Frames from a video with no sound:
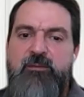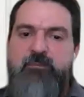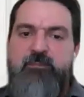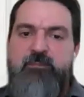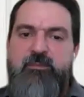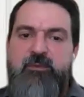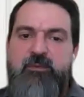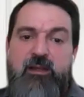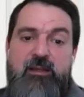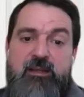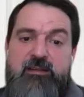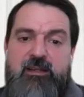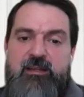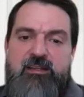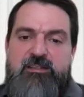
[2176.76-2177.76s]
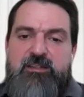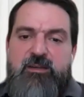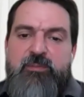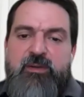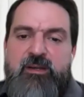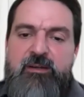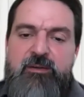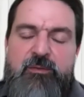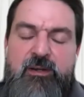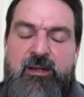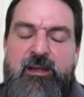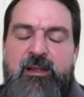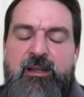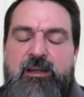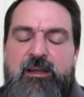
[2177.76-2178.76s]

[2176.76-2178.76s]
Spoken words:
I can jump in quickly.